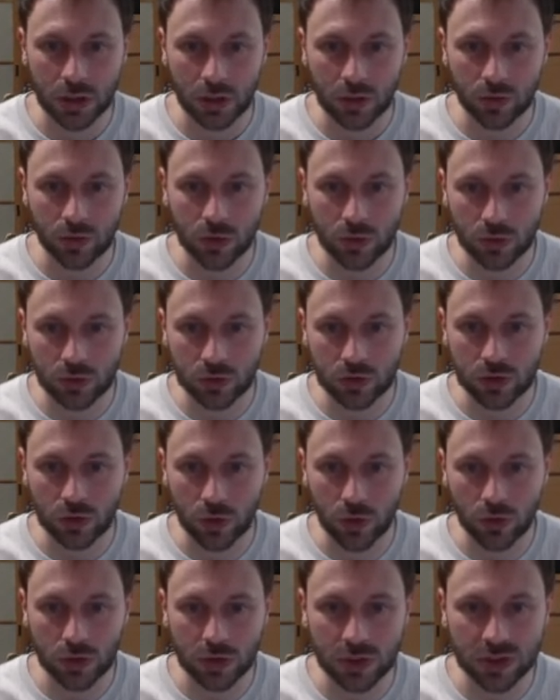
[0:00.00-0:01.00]
we use
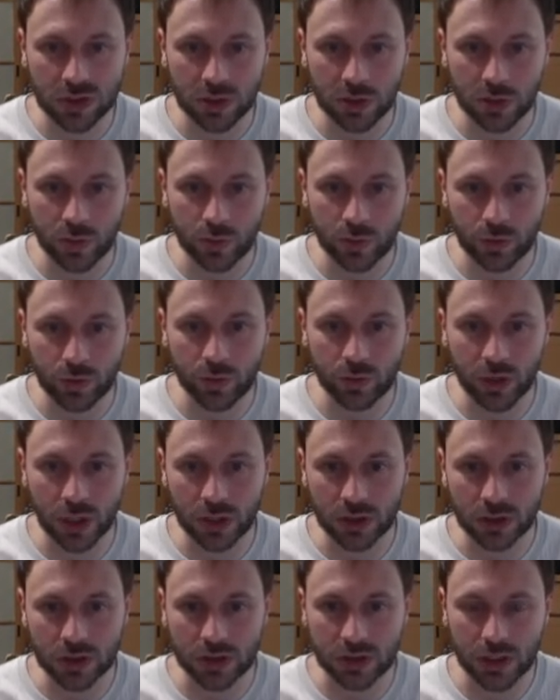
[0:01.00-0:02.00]
only simple
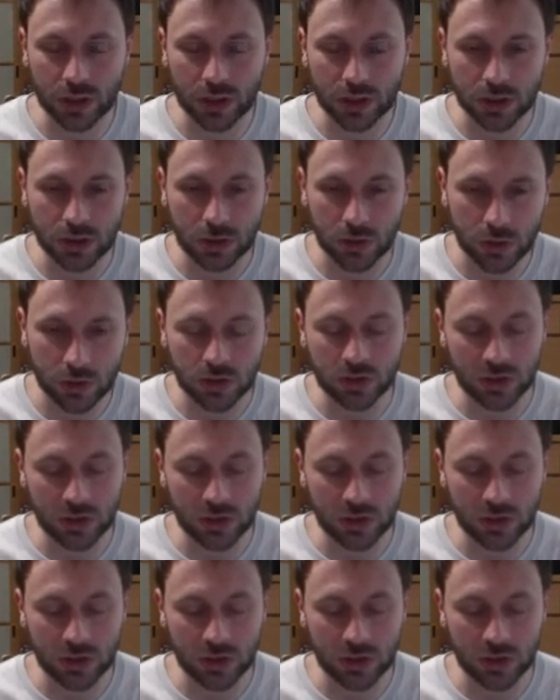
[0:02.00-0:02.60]
brushes. Actually, we use the